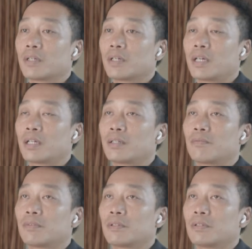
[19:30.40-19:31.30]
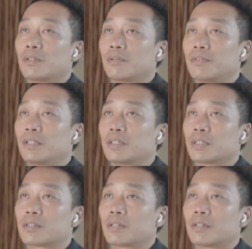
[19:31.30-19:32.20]
And your
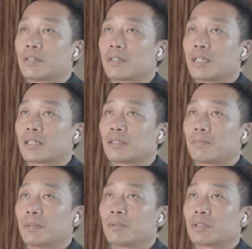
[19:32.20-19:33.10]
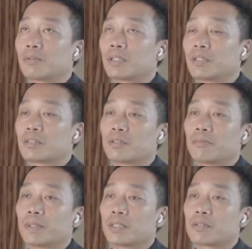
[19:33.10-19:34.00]
readers or like the people, they were not
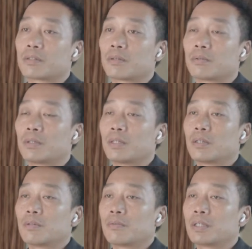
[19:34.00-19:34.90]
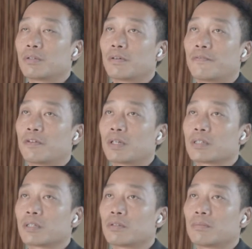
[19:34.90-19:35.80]
stupid. So when you are
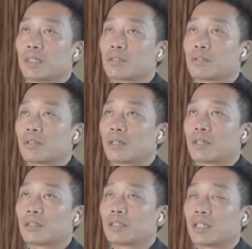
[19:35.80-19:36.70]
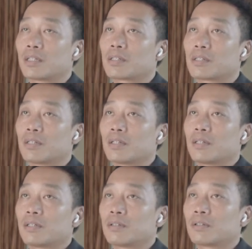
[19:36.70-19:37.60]
focusing too much on this,
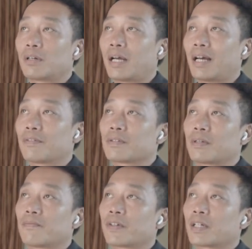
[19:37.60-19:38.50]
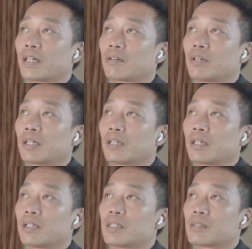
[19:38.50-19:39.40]
you don't have something like quite
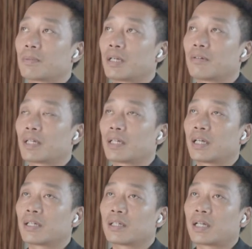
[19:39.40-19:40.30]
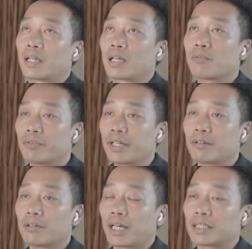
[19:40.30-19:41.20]
inspiring, like a
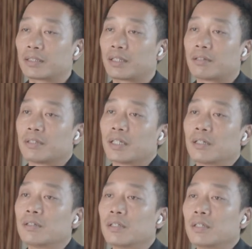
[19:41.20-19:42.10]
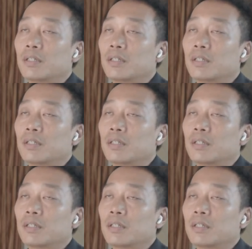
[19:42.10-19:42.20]
real editorial.